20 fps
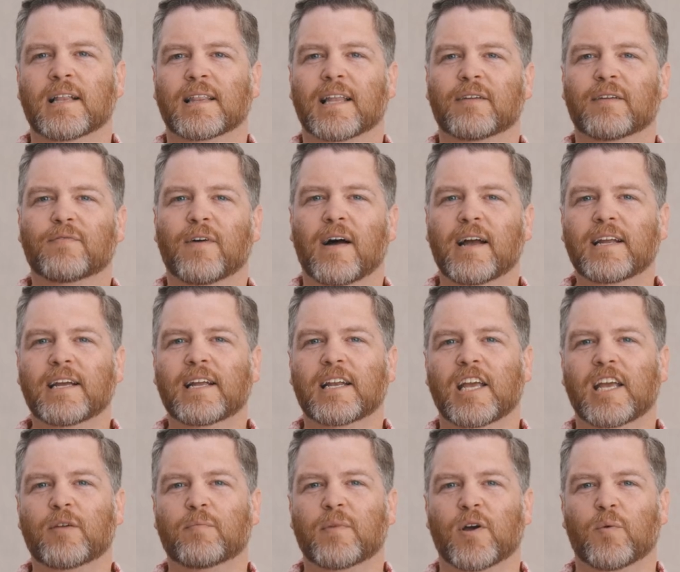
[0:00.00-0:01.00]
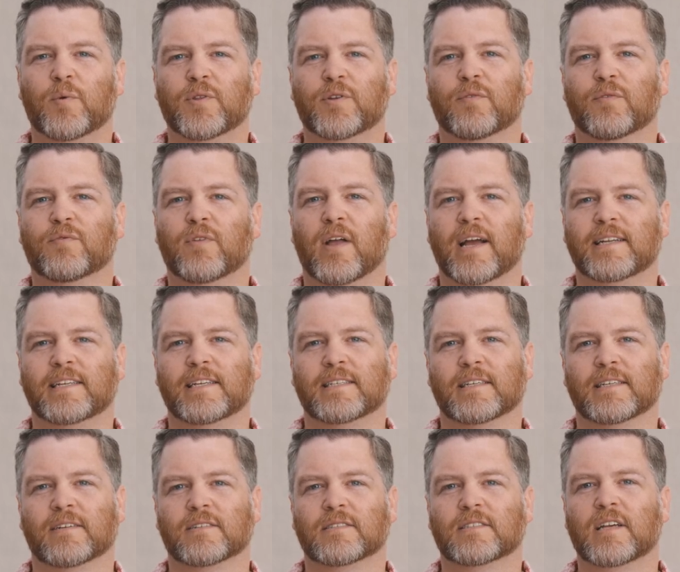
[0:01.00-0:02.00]
like finding an email with your flight
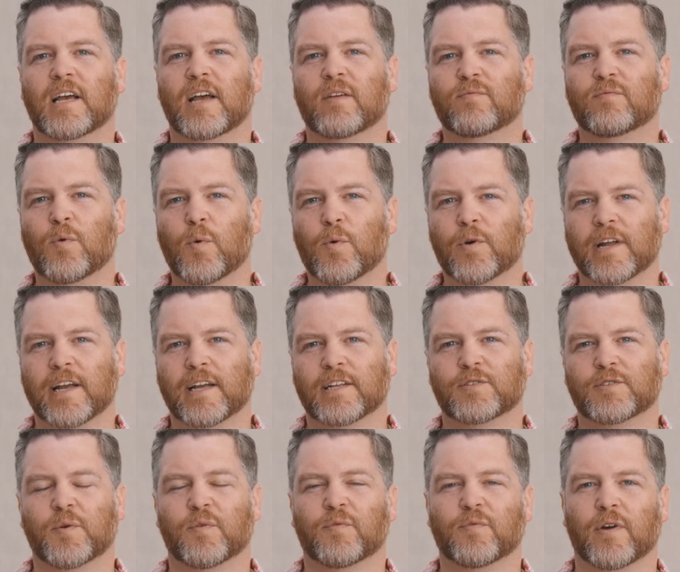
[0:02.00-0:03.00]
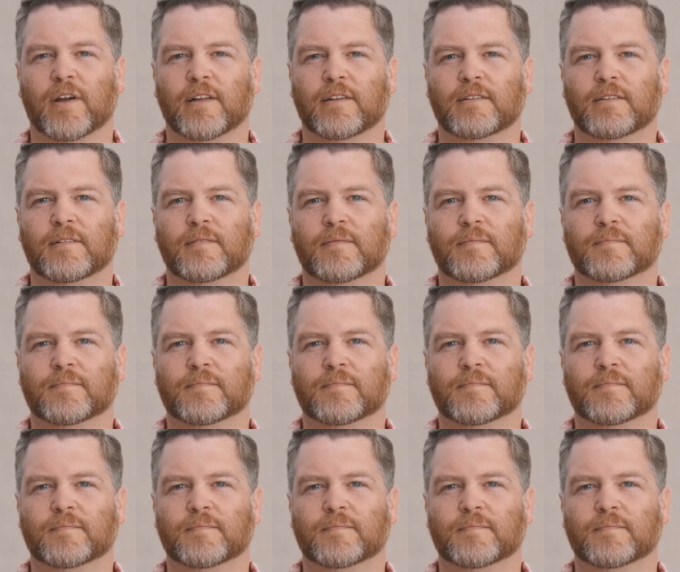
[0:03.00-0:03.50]
details and forwarding it to a friend.